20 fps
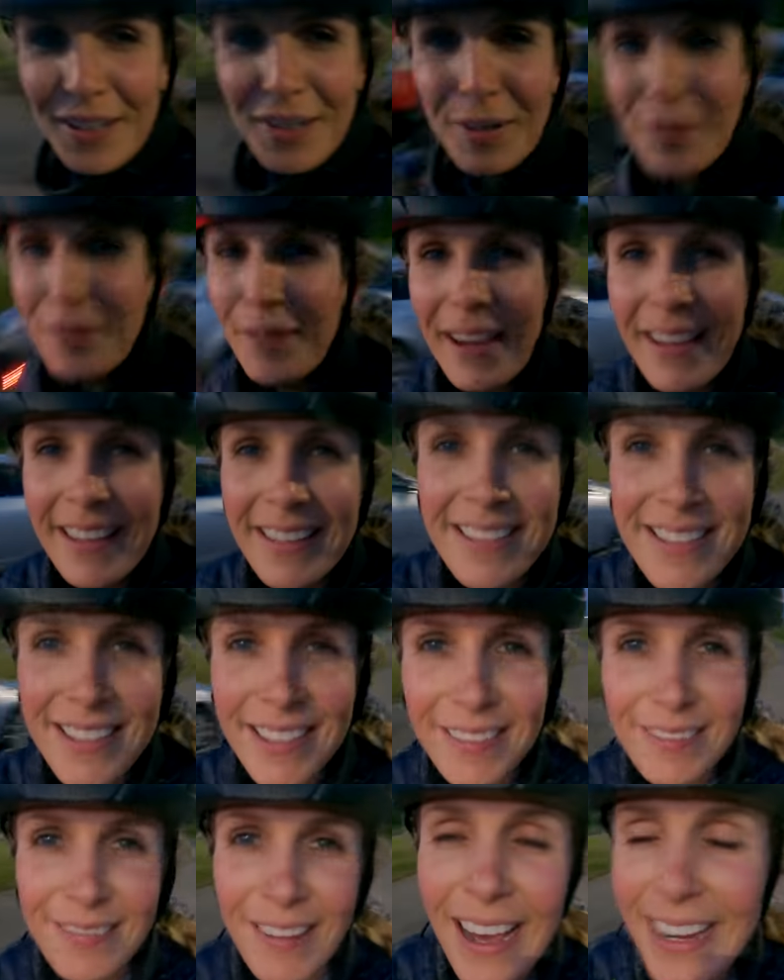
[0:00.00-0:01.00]
all waiting to
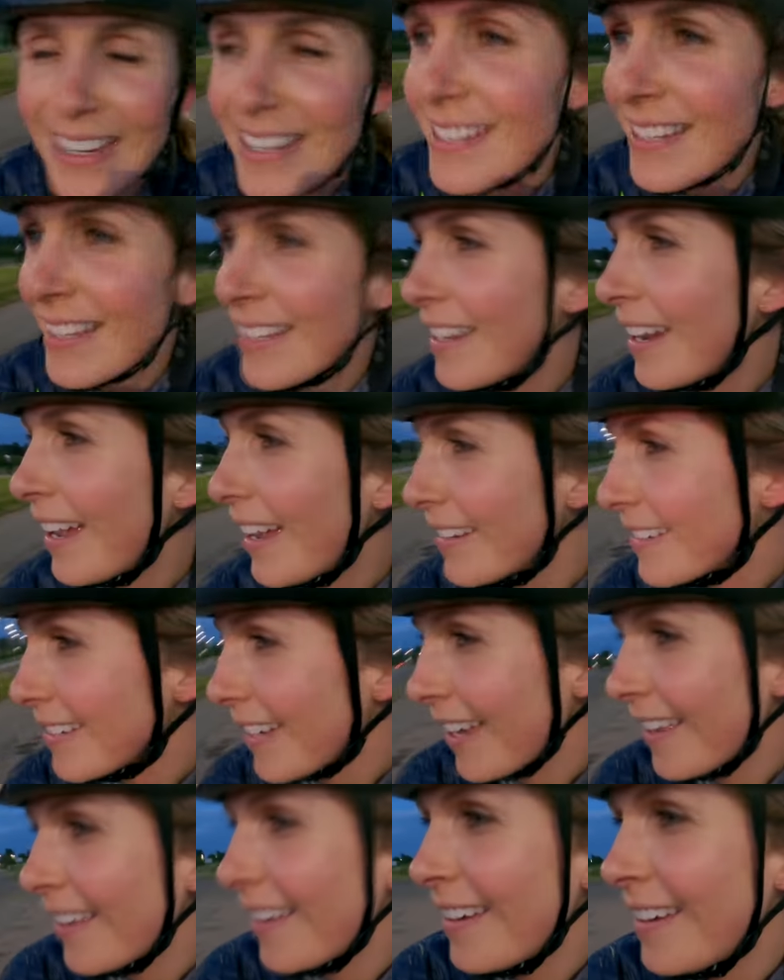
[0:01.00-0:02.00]
ride into the night
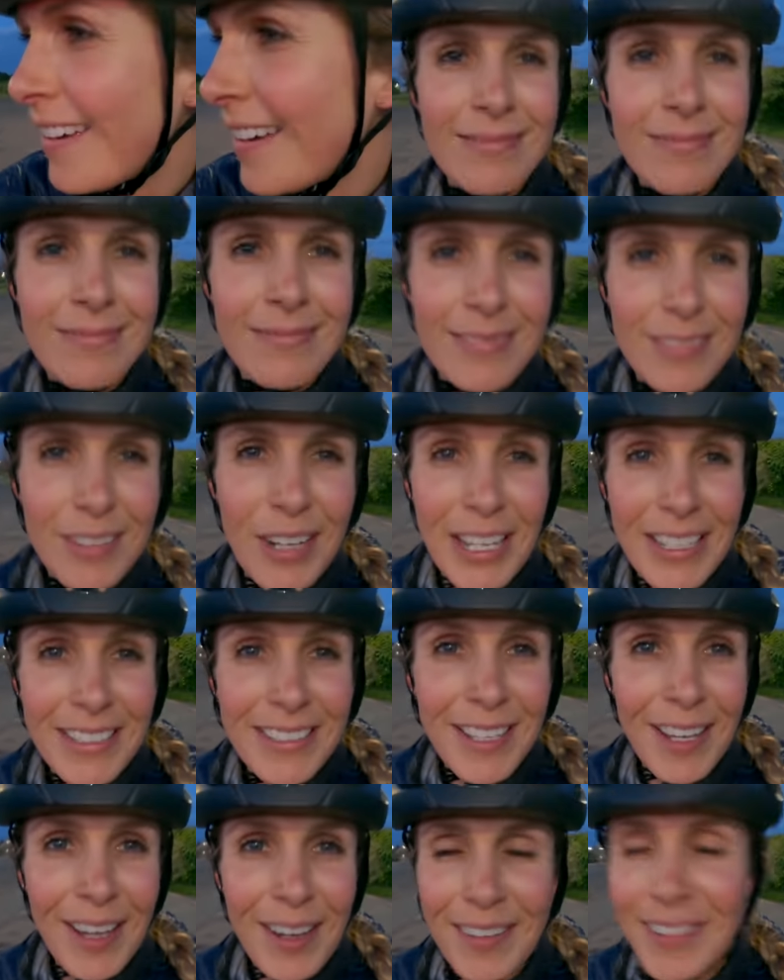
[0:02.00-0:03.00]
together. Right,
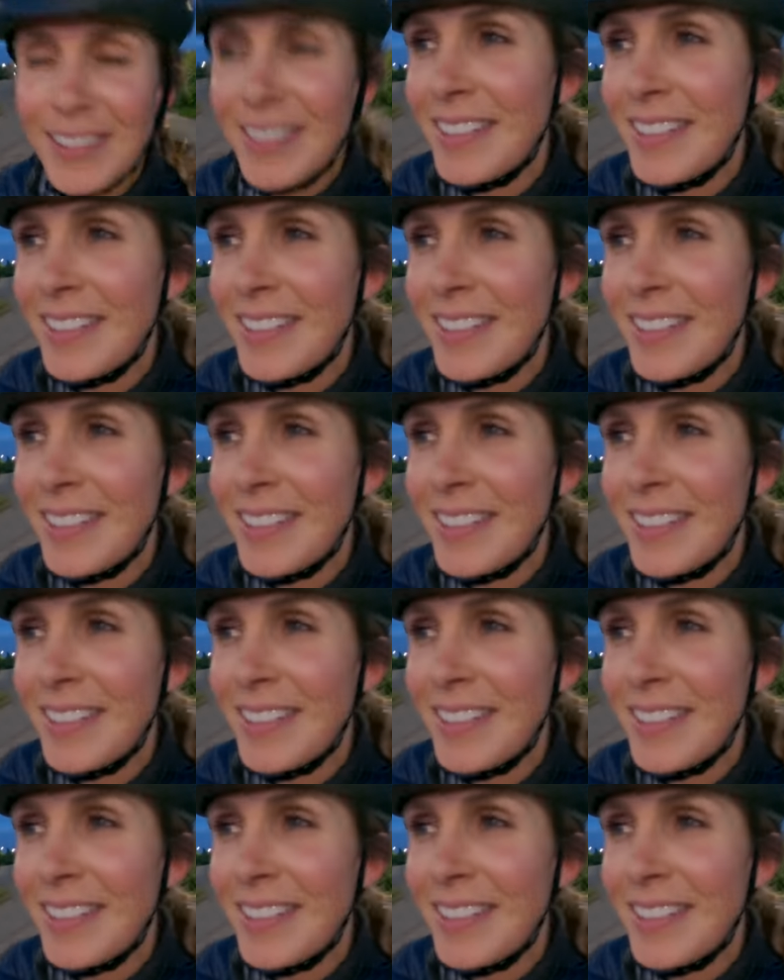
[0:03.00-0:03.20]
let's go.